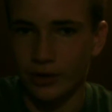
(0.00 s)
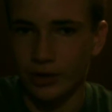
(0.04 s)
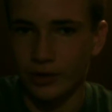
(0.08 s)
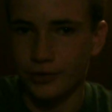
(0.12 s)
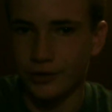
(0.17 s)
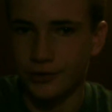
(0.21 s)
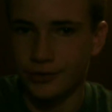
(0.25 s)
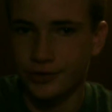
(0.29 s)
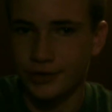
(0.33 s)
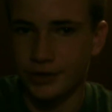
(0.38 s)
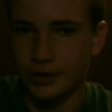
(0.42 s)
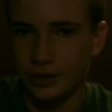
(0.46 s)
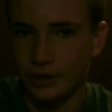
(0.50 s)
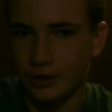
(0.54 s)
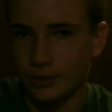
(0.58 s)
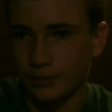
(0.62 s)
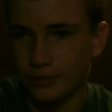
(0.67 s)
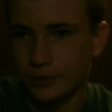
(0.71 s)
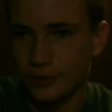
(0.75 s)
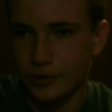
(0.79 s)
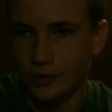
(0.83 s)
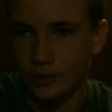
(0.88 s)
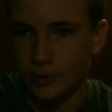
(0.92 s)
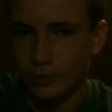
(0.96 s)
I'll still
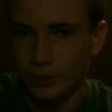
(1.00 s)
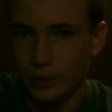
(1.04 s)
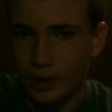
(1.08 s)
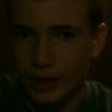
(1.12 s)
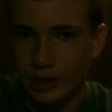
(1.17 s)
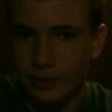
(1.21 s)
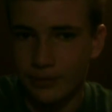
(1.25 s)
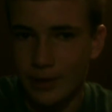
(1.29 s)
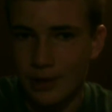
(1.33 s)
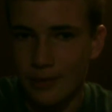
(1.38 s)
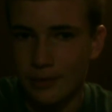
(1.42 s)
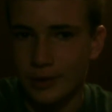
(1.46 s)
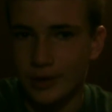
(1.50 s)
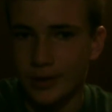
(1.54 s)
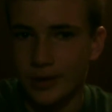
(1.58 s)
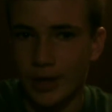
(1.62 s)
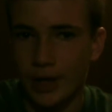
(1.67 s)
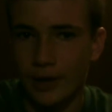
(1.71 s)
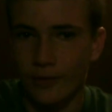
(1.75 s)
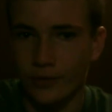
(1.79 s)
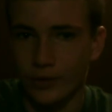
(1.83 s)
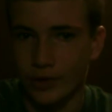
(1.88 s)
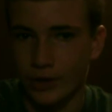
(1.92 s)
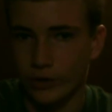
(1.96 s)
do like maybe
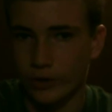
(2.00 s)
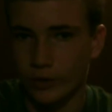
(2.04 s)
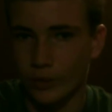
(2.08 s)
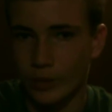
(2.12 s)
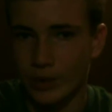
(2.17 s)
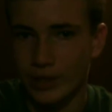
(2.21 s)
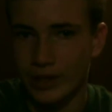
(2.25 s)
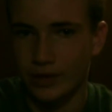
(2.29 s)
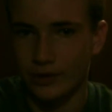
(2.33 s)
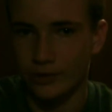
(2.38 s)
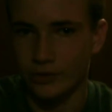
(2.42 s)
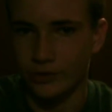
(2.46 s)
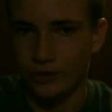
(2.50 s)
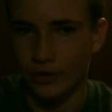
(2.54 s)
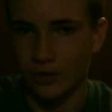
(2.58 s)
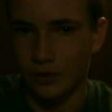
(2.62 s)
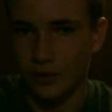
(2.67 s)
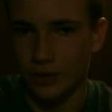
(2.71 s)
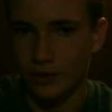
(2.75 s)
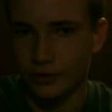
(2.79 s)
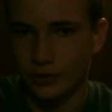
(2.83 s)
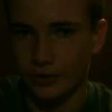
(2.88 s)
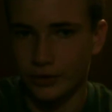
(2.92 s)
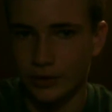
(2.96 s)
every other week or so
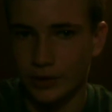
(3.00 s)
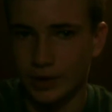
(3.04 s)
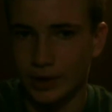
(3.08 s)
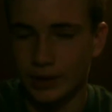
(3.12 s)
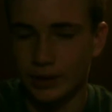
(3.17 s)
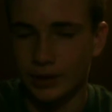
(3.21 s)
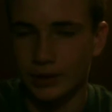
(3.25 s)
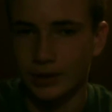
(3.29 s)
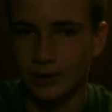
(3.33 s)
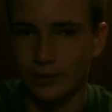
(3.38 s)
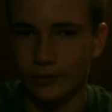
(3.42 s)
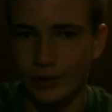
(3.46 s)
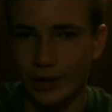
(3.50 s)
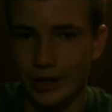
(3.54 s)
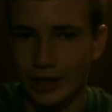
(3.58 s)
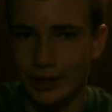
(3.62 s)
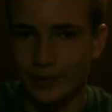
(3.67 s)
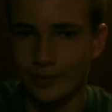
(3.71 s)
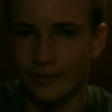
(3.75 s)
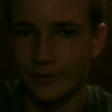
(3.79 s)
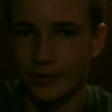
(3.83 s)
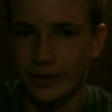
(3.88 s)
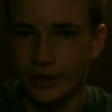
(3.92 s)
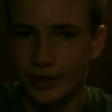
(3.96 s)
I'll do a
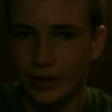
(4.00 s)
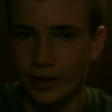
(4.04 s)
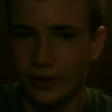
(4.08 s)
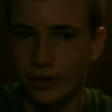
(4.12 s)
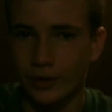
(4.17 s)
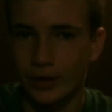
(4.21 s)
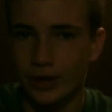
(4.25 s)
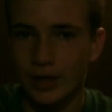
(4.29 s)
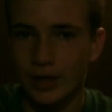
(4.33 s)
random video.